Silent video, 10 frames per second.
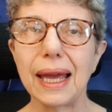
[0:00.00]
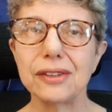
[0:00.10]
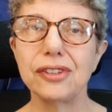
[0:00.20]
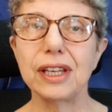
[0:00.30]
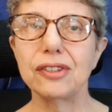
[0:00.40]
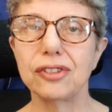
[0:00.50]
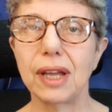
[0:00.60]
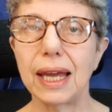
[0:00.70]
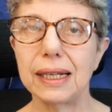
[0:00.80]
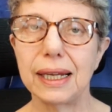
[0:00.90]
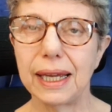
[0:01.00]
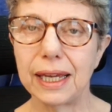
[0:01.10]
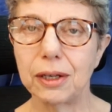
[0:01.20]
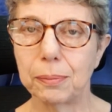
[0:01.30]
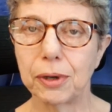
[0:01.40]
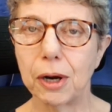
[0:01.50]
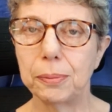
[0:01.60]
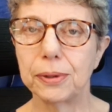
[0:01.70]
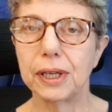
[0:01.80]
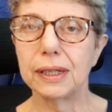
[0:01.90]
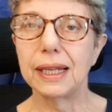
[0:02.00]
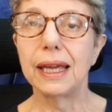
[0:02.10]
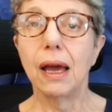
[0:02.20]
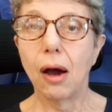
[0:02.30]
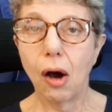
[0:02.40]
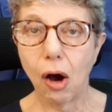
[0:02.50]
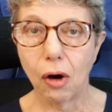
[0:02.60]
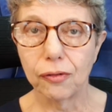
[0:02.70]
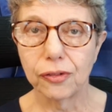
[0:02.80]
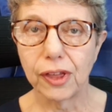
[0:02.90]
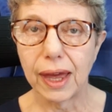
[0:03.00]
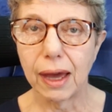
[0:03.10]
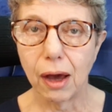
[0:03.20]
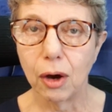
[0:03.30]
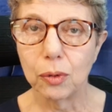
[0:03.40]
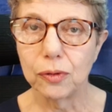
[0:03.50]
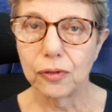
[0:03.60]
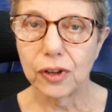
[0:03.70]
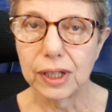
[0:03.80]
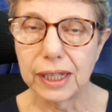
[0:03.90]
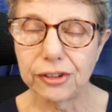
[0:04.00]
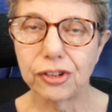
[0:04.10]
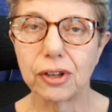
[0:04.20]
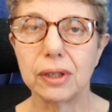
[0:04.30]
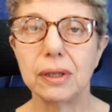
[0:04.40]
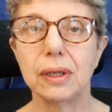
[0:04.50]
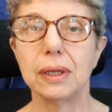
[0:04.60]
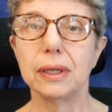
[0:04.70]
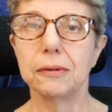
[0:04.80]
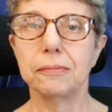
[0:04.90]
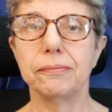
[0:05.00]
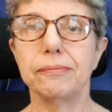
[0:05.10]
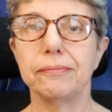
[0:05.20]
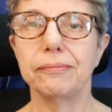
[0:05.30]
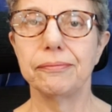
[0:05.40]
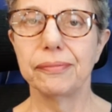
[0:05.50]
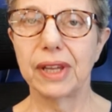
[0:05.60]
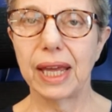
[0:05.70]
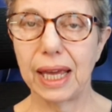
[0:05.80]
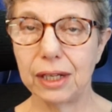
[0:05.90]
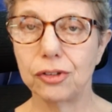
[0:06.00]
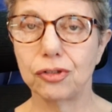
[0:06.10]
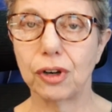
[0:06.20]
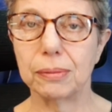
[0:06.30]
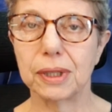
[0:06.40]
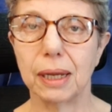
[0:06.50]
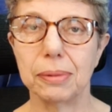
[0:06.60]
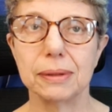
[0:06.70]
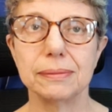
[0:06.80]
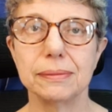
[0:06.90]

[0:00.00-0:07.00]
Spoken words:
acting slightly inappropriately of their own volition in a strip club?